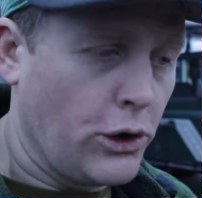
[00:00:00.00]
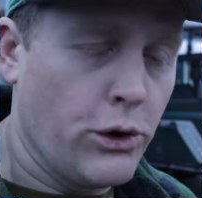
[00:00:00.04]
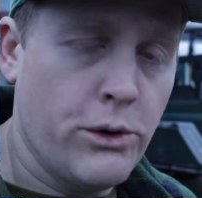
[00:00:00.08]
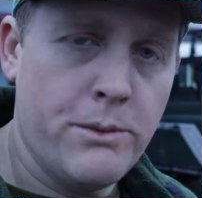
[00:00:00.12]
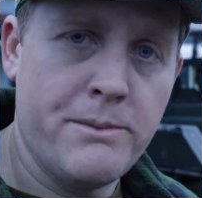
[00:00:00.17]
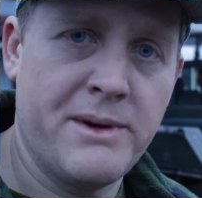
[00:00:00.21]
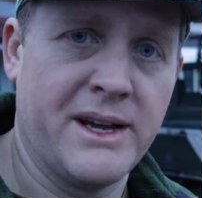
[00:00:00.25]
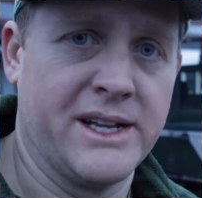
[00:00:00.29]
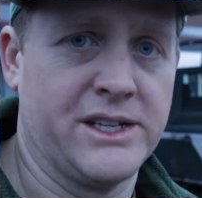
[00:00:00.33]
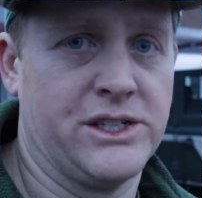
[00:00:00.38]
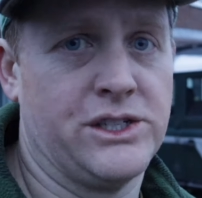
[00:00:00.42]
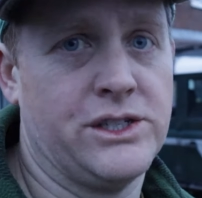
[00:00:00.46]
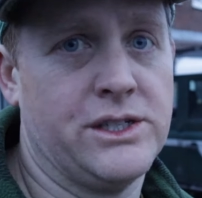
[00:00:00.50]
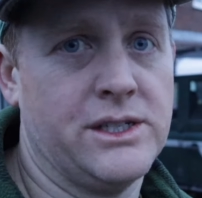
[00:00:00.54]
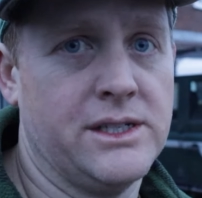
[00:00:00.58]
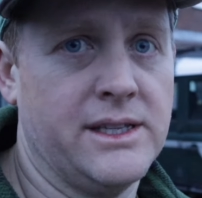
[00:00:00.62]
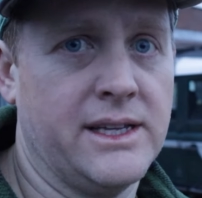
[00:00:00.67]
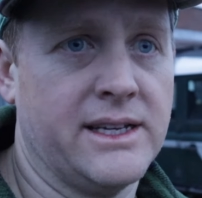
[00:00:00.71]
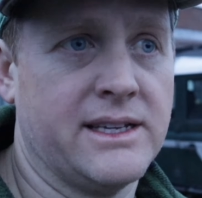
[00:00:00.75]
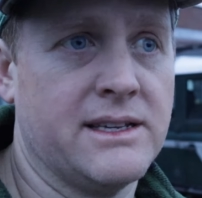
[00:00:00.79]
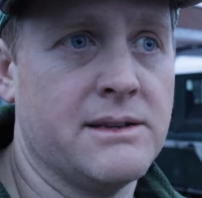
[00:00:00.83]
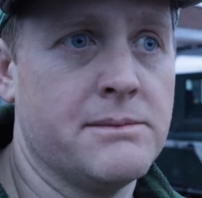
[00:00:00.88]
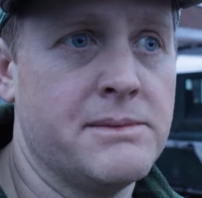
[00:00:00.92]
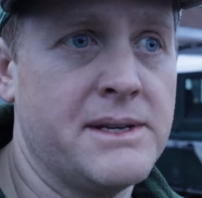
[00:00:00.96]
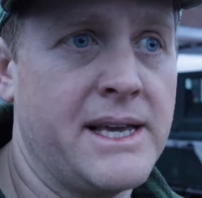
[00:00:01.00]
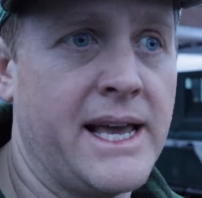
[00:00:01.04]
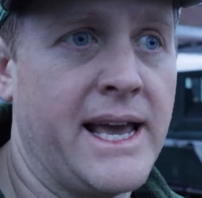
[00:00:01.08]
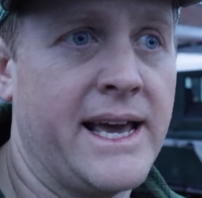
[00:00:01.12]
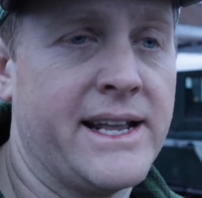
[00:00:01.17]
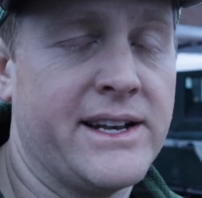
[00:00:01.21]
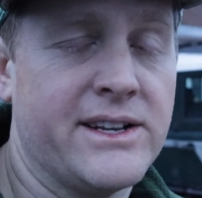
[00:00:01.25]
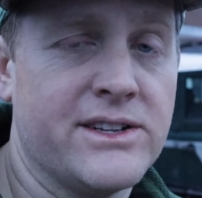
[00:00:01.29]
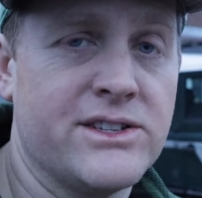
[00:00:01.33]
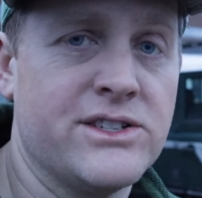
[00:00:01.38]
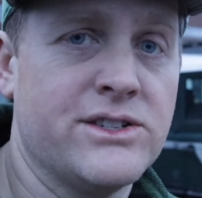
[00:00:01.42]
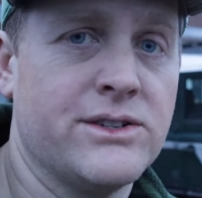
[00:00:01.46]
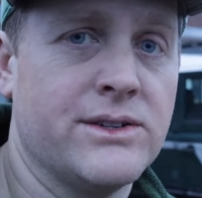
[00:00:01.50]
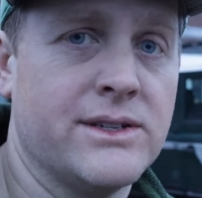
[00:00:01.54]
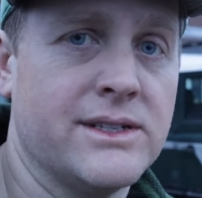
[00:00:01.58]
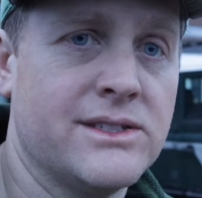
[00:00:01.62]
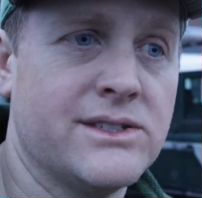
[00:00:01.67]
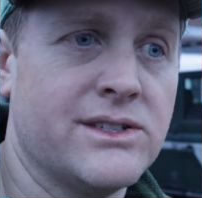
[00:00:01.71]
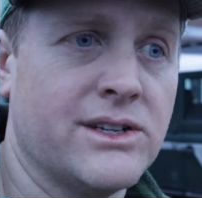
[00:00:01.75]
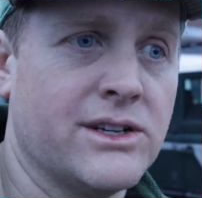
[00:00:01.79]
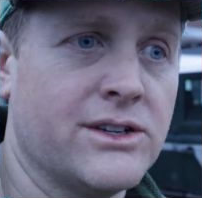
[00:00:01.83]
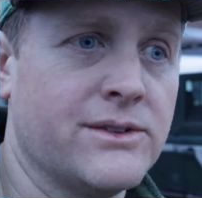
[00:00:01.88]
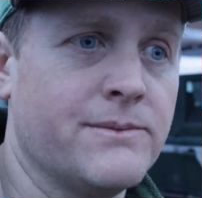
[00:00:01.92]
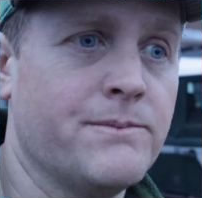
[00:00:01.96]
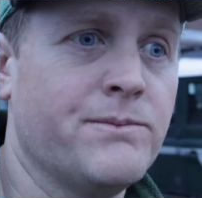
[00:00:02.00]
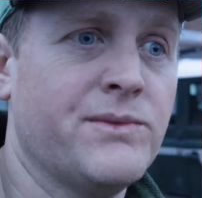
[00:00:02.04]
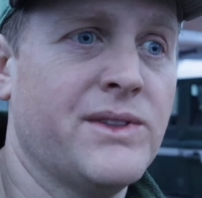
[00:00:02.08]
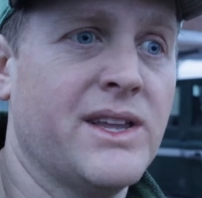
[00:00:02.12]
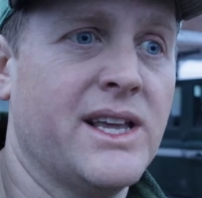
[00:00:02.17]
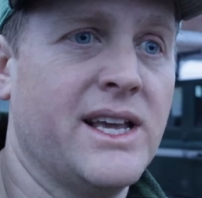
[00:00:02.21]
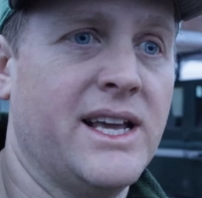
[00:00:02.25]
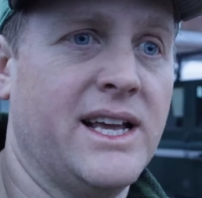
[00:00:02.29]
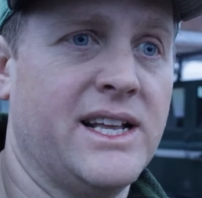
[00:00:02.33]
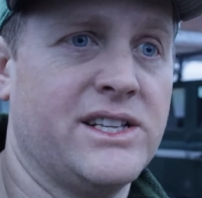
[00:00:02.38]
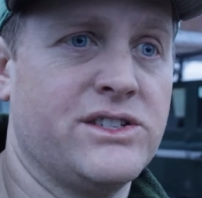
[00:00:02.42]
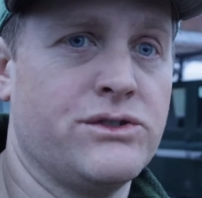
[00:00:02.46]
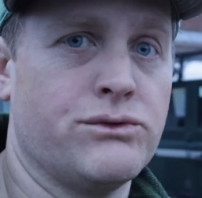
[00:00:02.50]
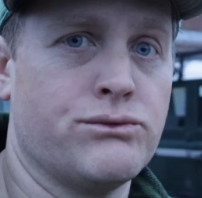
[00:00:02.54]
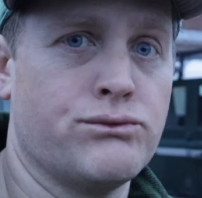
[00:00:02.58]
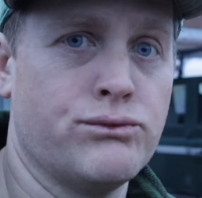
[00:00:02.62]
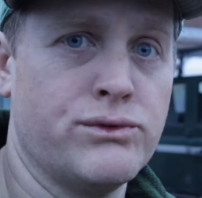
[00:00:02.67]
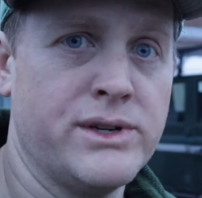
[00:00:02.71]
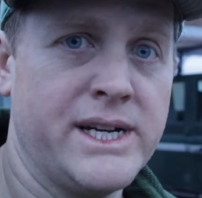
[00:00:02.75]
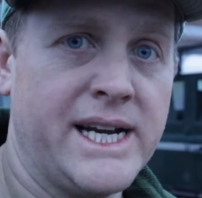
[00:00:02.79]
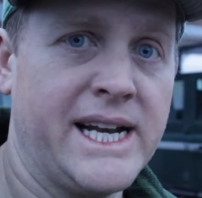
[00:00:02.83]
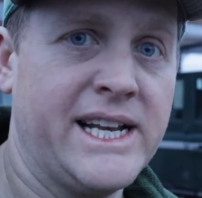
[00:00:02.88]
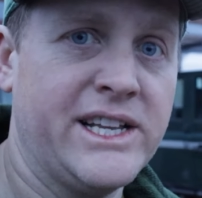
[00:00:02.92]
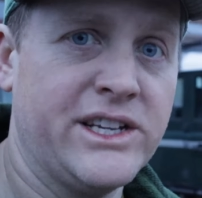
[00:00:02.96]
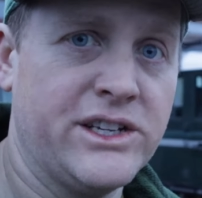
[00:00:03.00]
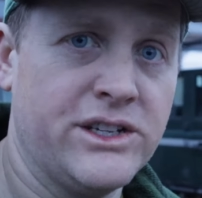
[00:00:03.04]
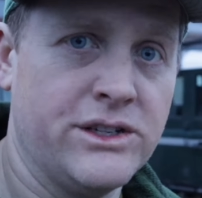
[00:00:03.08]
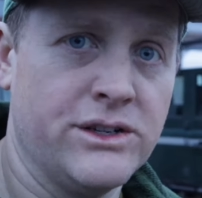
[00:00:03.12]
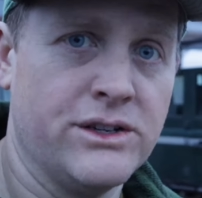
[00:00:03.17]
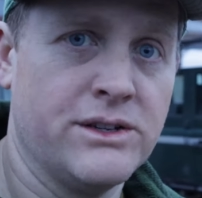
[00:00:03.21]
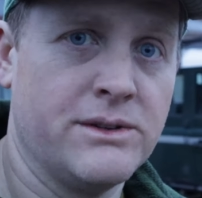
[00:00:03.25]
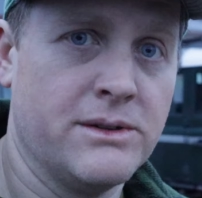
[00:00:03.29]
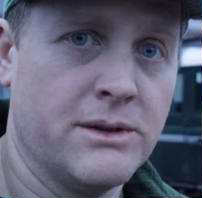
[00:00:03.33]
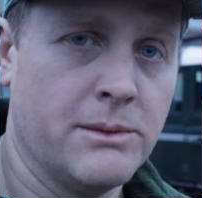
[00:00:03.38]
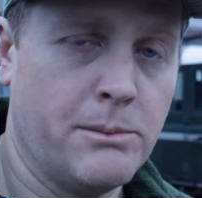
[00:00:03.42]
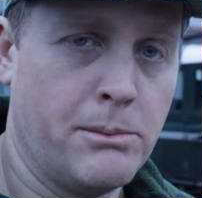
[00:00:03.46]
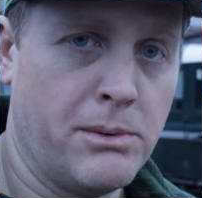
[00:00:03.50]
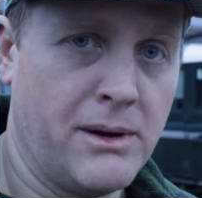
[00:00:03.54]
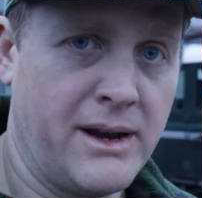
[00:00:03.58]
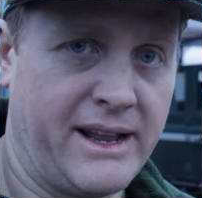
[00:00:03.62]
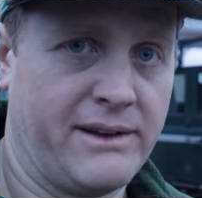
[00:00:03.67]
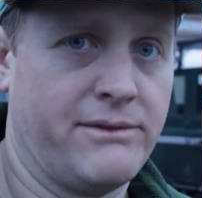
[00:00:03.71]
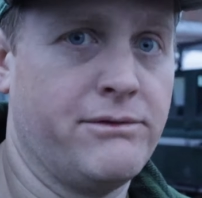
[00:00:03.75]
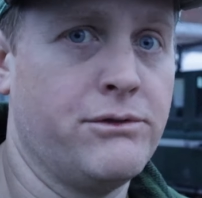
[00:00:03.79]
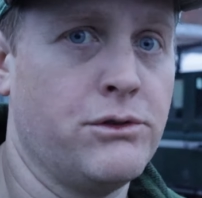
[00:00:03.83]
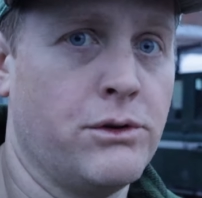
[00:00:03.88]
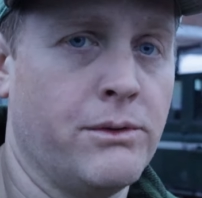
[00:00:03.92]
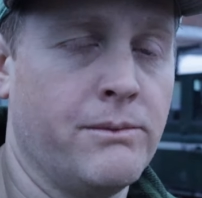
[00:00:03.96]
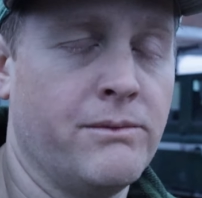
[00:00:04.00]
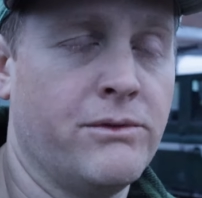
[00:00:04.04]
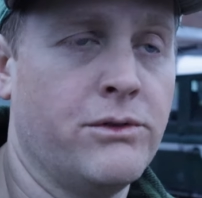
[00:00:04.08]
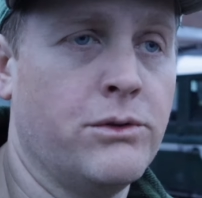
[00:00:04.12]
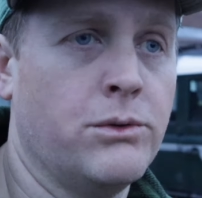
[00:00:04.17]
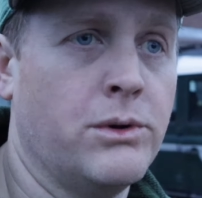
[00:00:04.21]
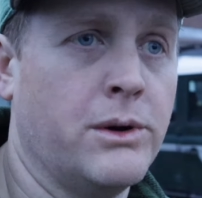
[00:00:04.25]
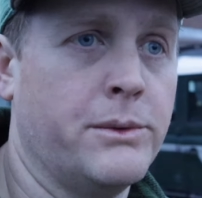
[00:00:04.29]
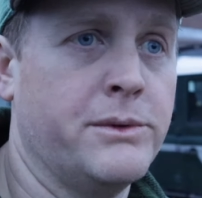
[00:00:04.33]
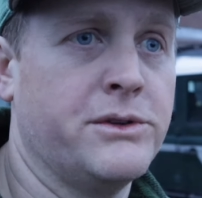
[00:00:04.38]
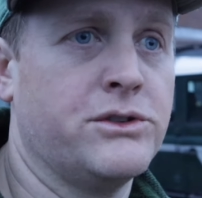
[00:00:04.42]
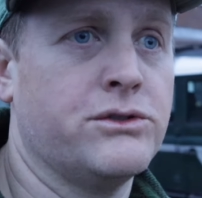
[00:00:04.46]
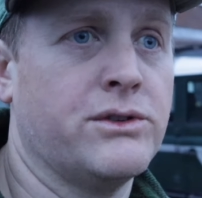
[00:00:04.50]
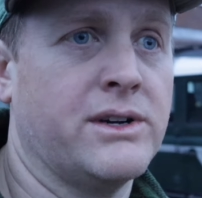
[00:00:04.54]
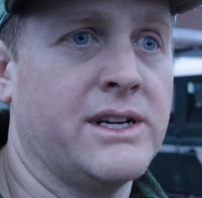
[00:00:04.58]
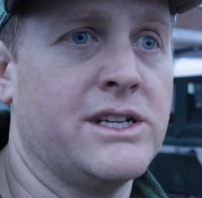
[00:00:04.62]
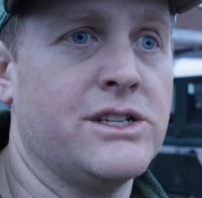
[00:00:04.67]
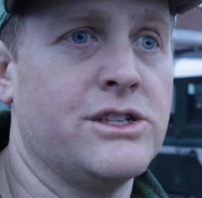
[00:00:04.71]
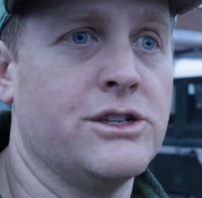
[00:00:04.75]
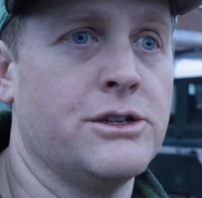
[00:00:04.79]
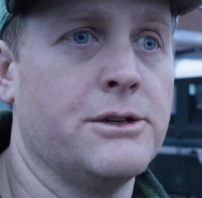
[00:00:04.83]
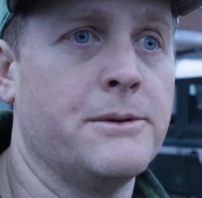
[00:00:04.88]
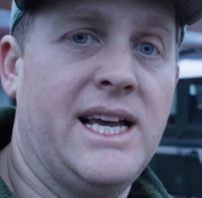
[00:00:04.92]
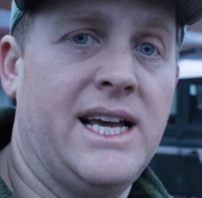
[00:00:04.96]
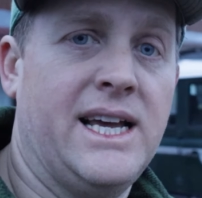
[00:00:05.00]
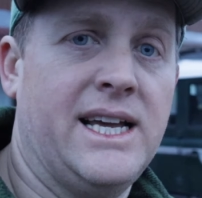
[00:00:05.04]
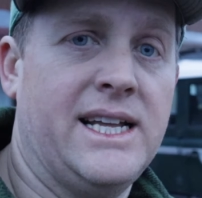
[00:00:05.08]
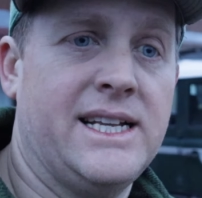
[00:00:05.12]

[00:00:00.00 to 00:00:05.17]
much that can be added to it, so it's a really good platform for what we're trying to do.